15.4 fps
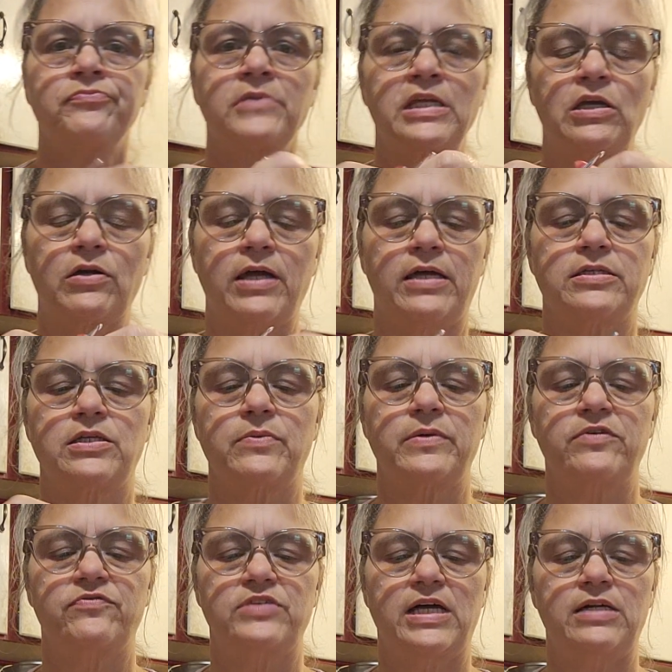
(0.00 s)
Okay, so
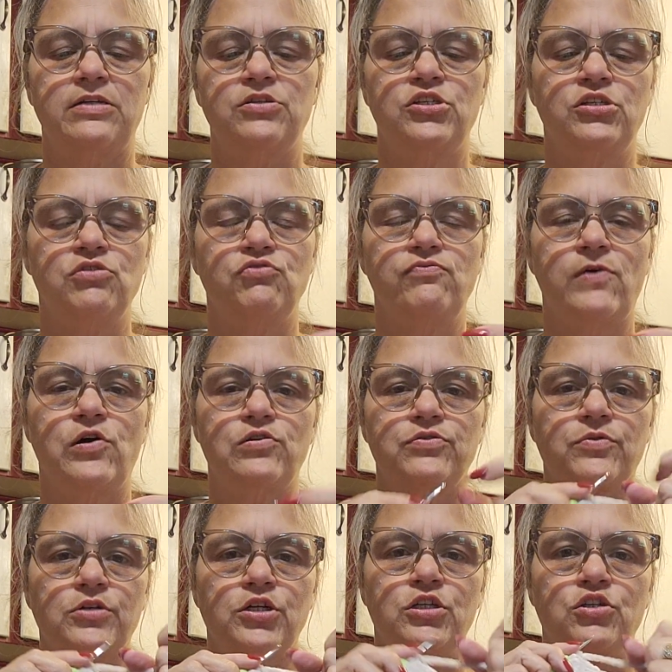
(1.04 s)
we've done 2 rows.
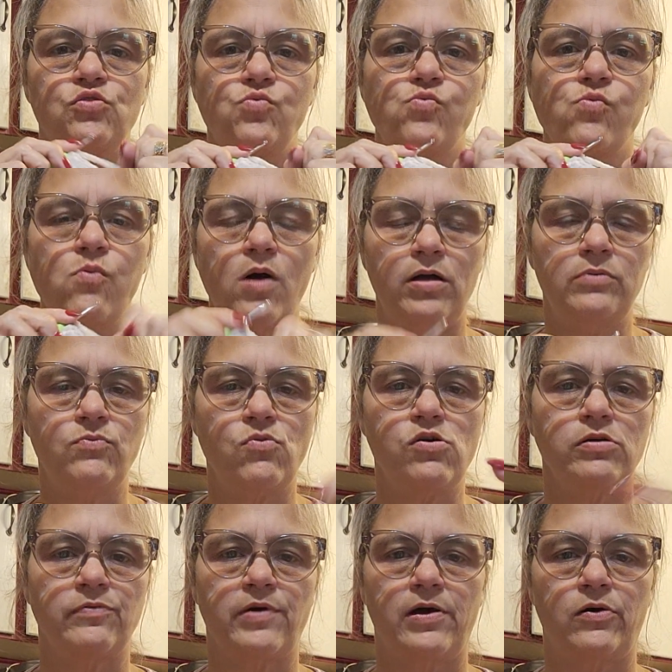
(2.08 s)
We're going to do 1
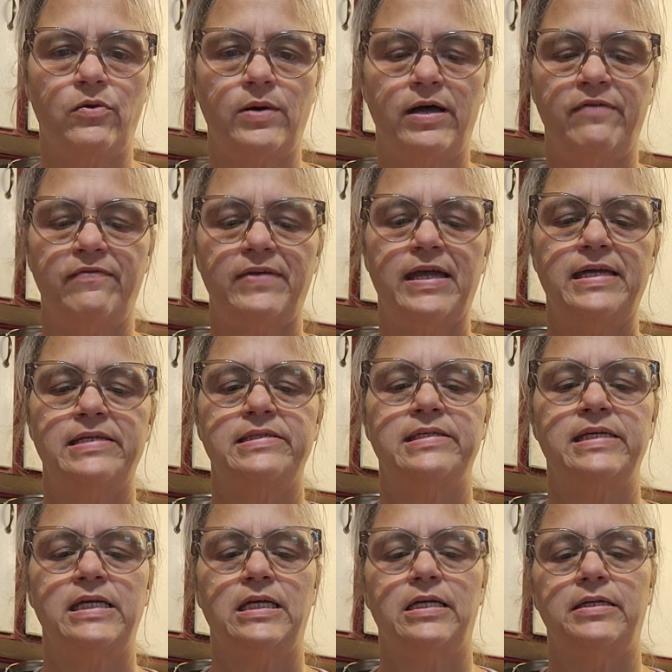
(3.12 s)
more row of
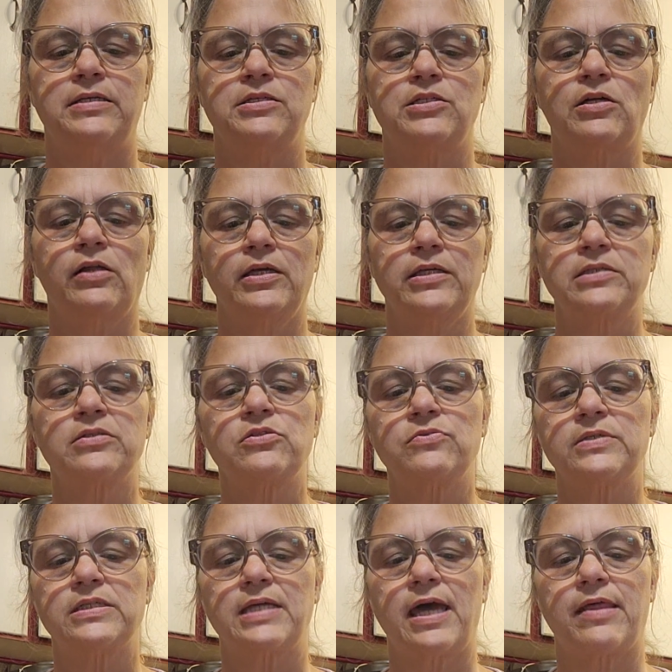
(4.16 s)
18. So let's do
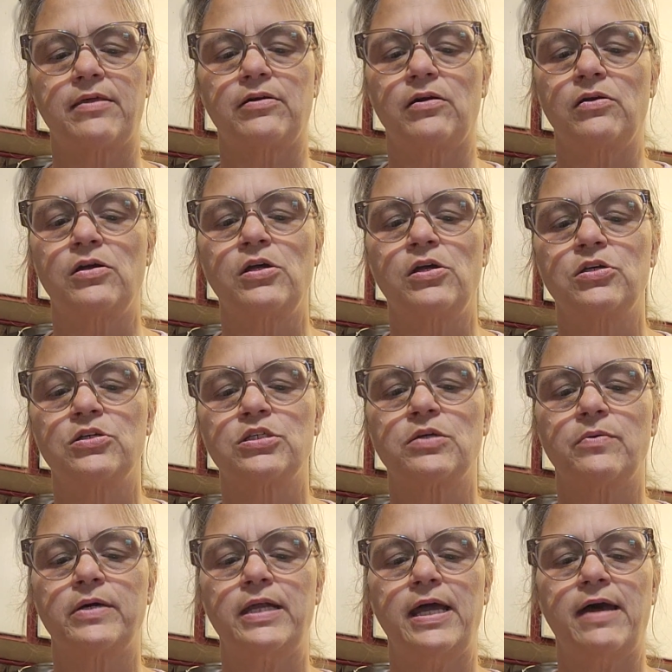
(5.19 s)
it together. So
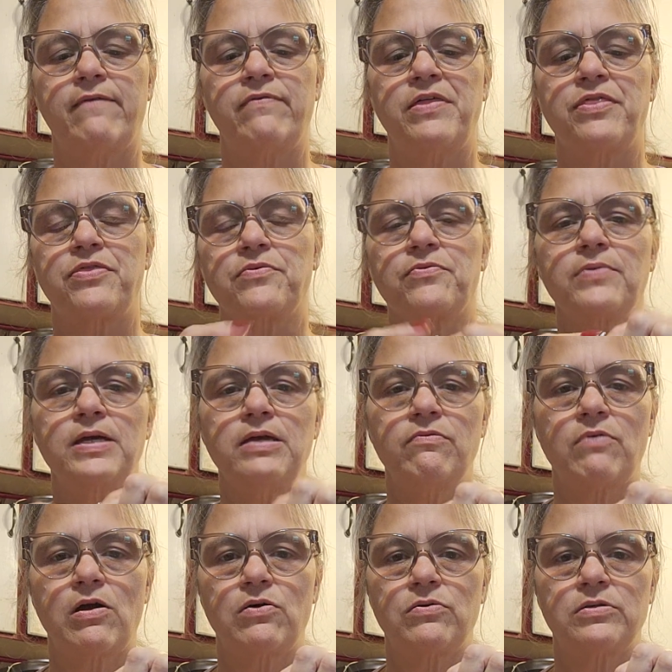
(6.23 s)
we're going to have 3
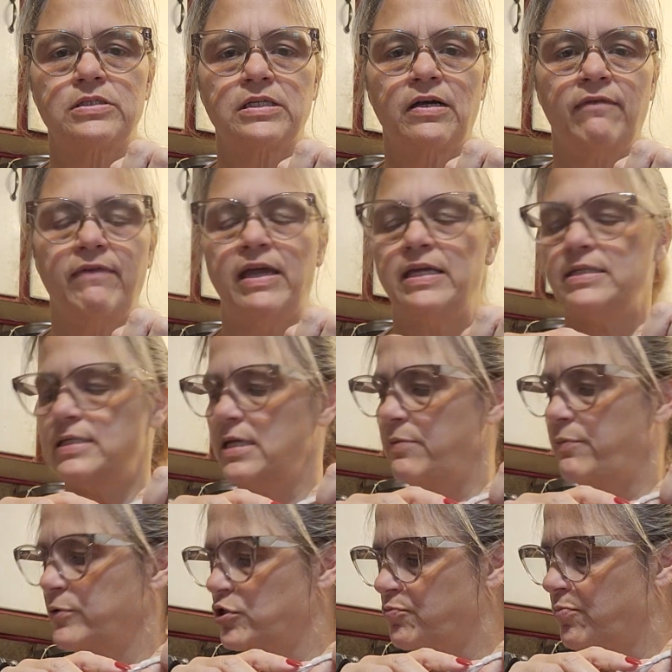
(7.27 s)
rows of
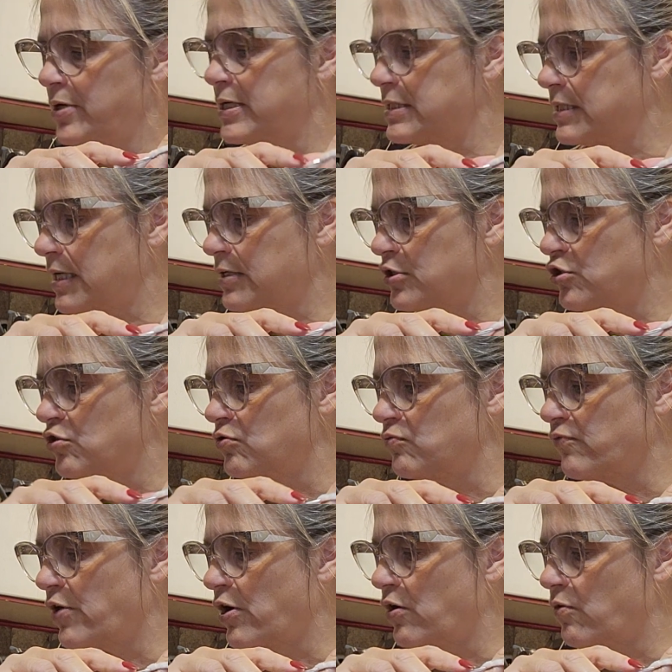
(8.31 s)
18, which brings us to
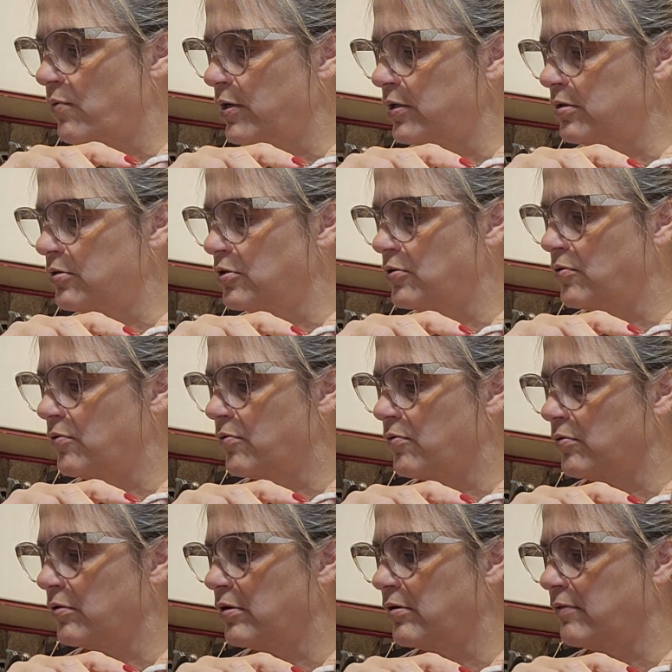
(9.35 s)
row 1, 2,
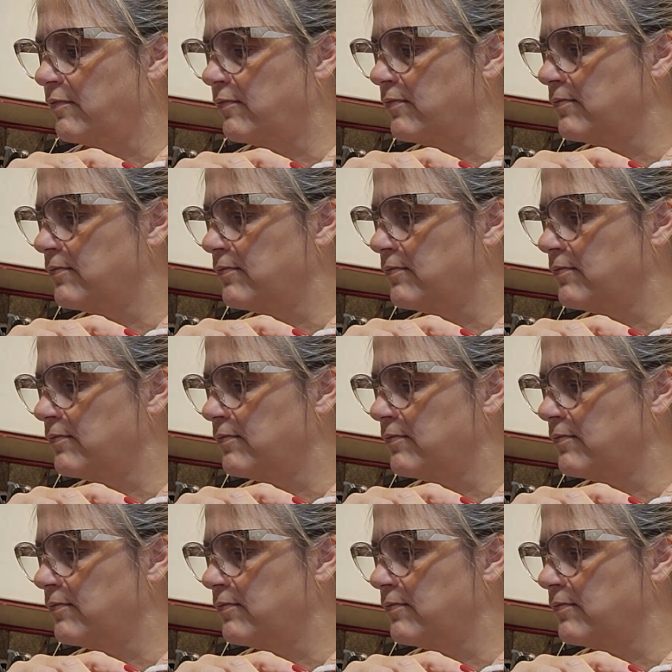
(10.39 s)
3.